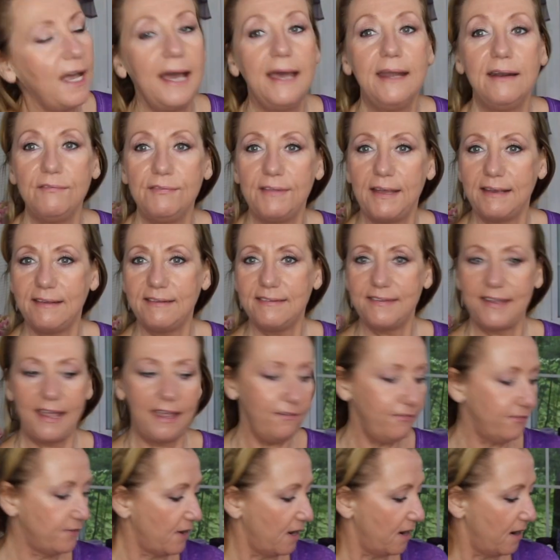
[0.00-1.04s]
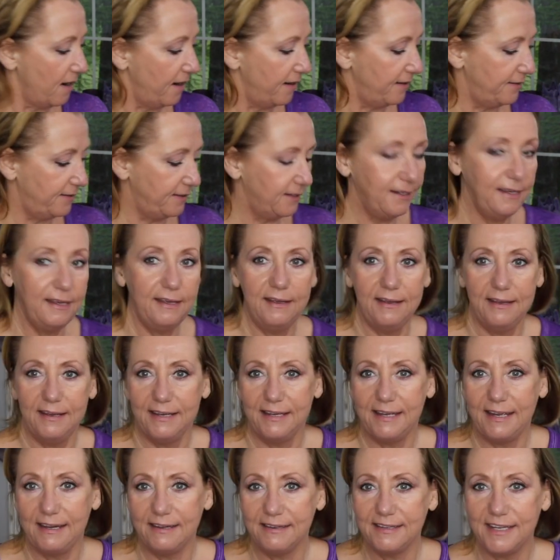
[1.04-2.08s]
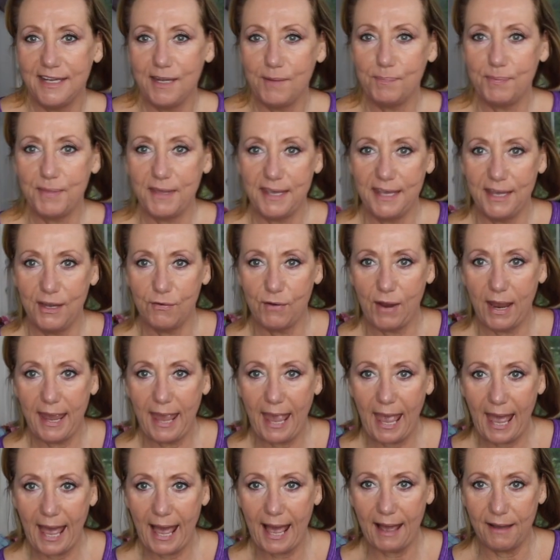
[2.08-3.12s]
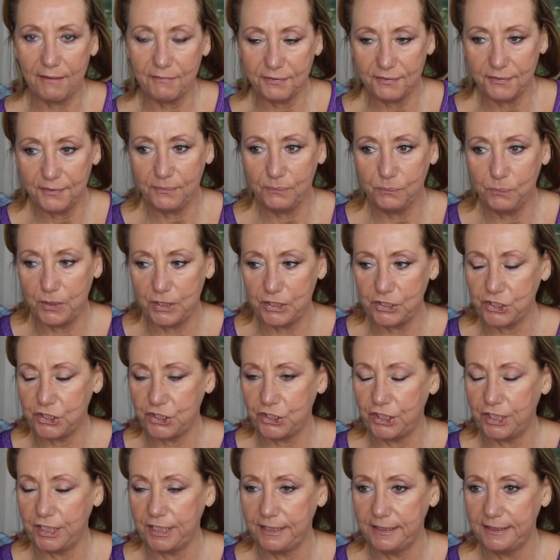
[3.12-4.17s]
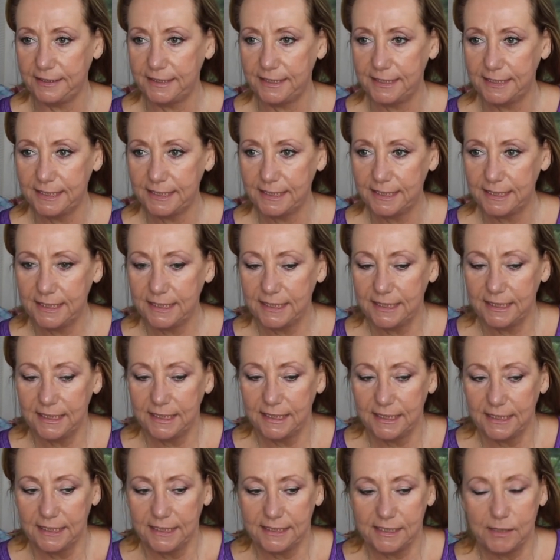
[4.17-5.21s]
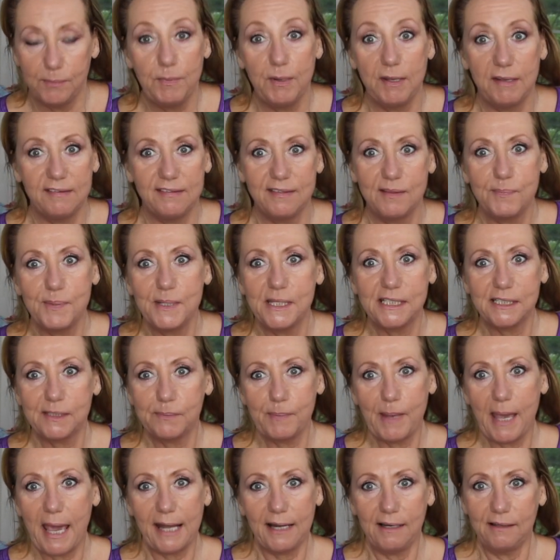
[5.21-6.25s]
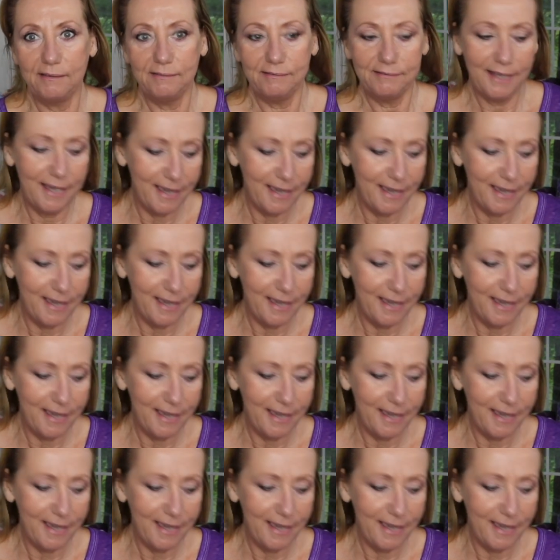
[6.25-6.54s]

kind of like safeguard and keep the hair I have, which to me is the biggest battle.